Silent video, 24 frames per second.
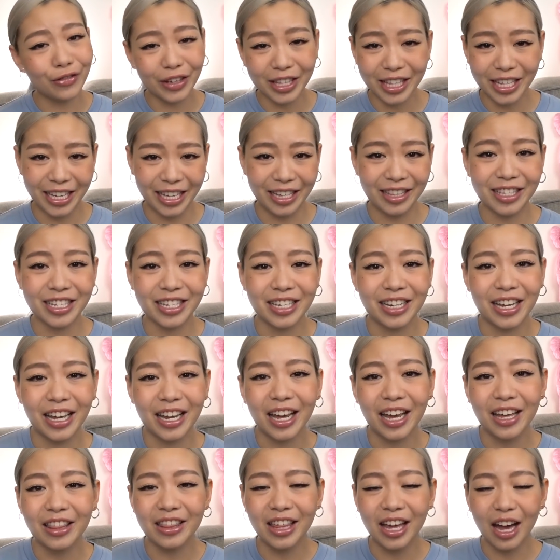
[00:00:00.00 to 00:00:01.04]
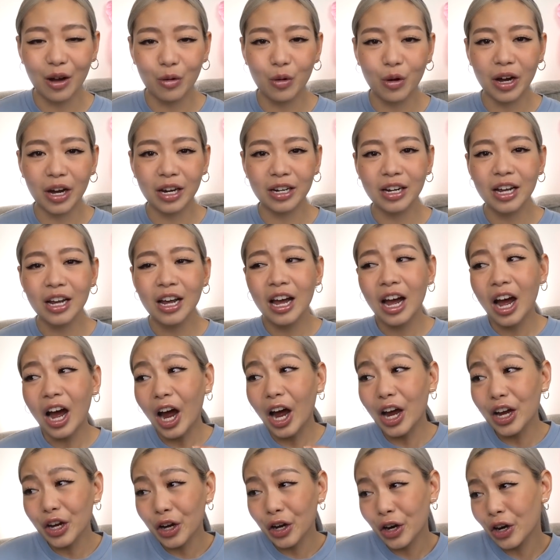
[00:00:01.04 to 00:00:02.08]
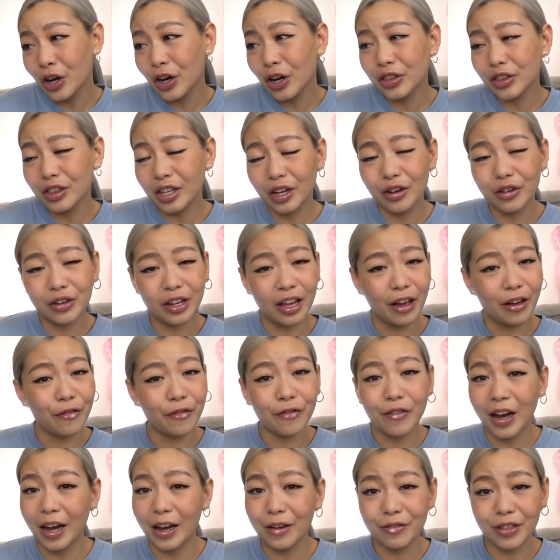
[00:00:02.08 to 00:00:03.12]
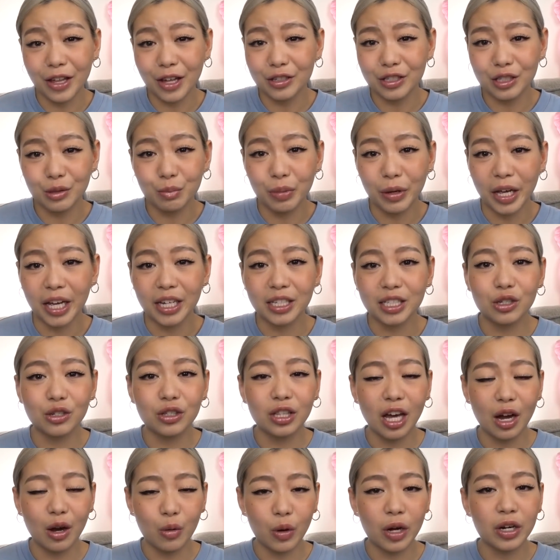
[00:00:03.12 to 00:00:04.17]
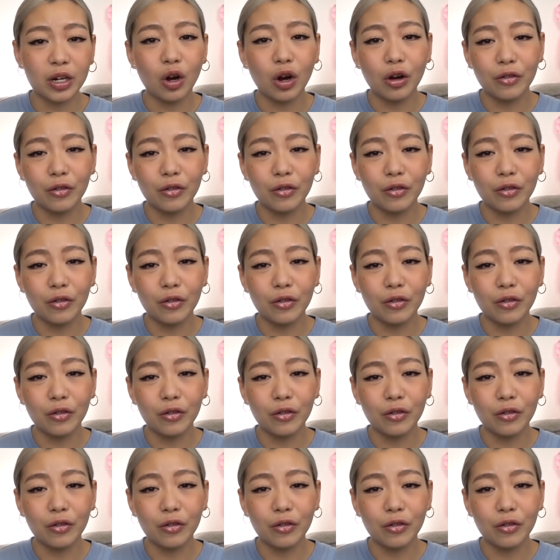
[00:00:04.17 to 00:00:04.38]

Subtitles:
over the internet, and that one, I heard they only have 5,000 pairs, so that one